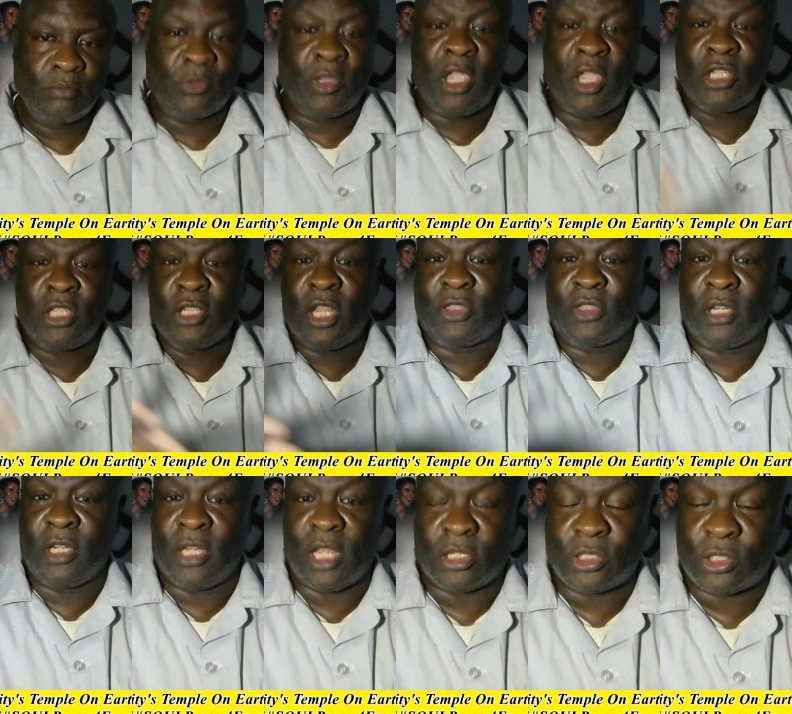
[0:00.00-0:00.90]
There's
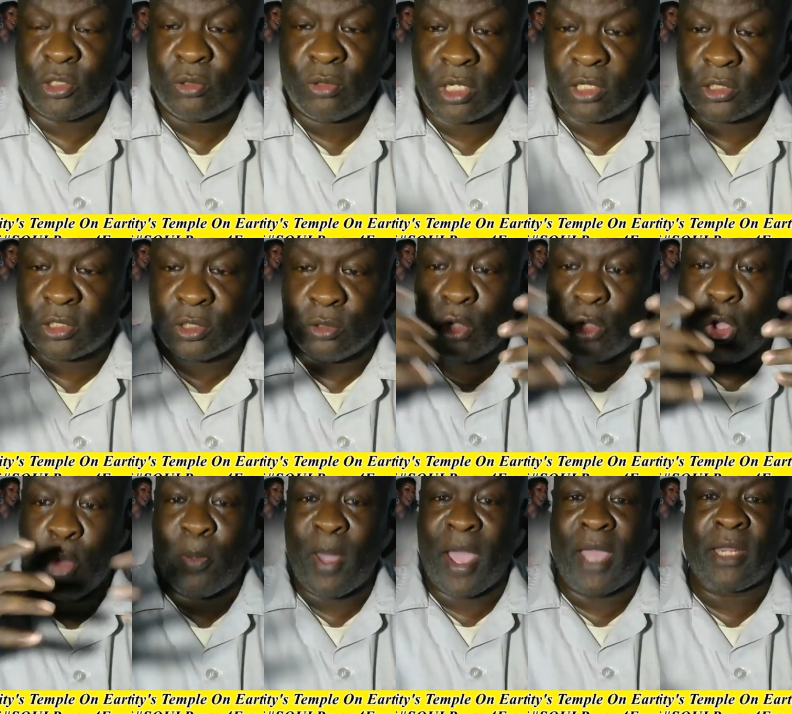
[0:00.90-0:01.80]
nothing that you can do.
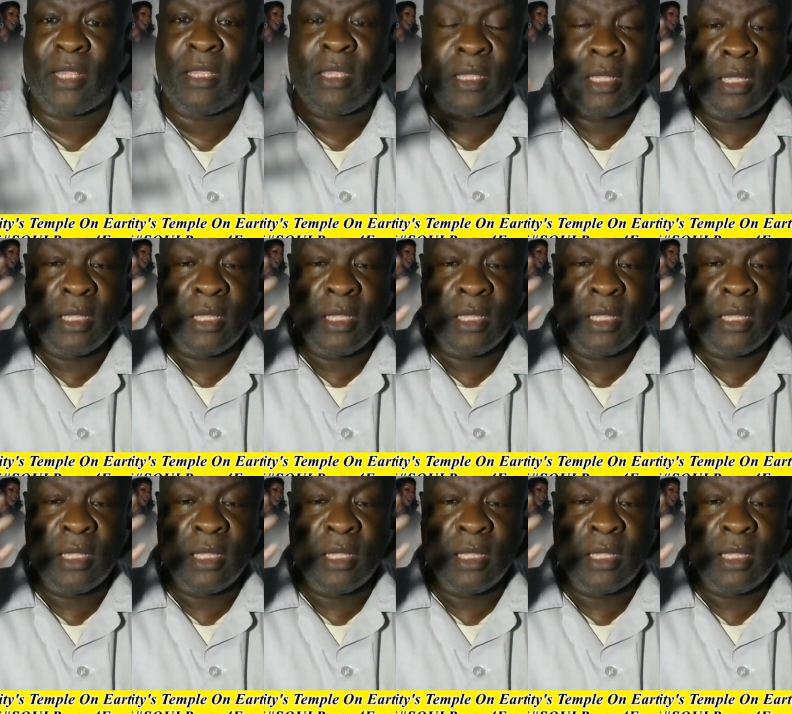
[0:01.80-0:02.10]
Nobody,